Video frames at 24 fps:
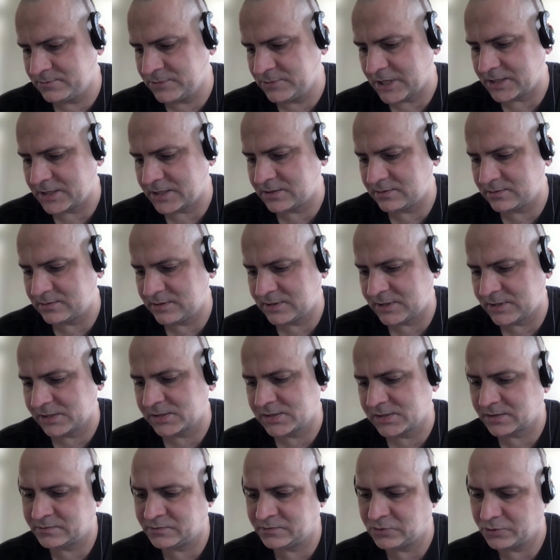like
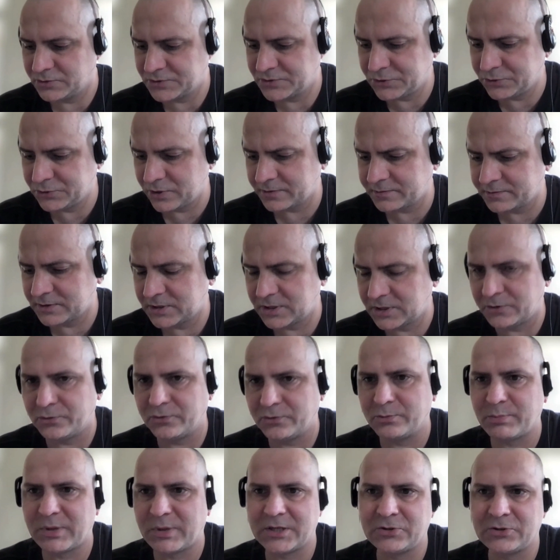TensorFlow serving
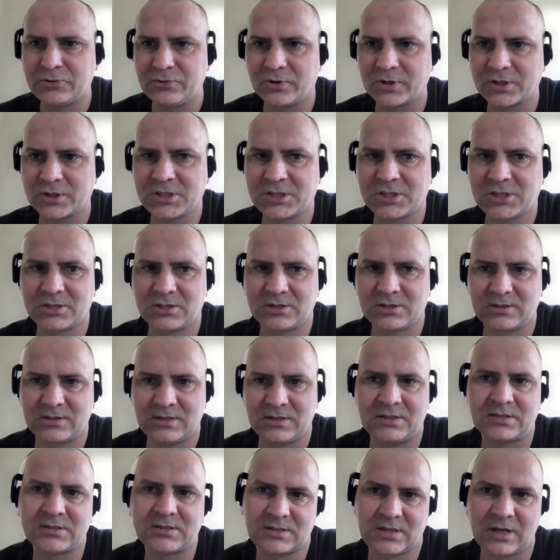or PyTorch.
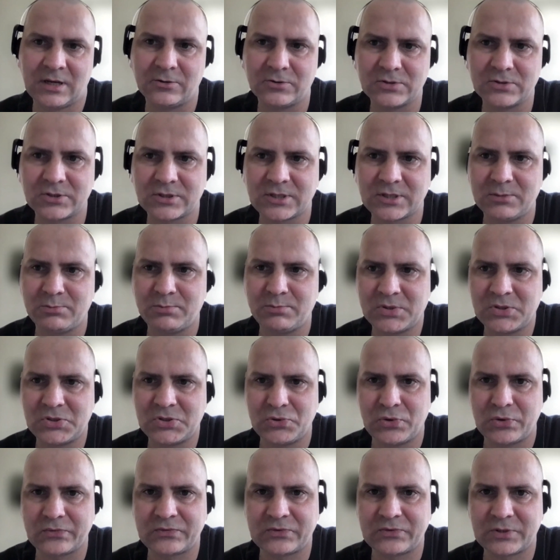It also can be
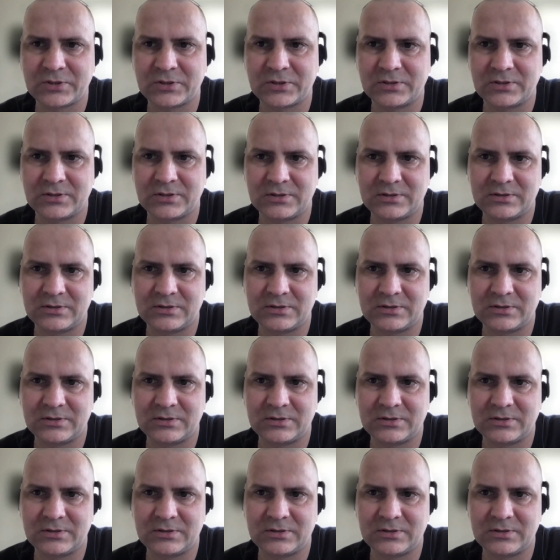served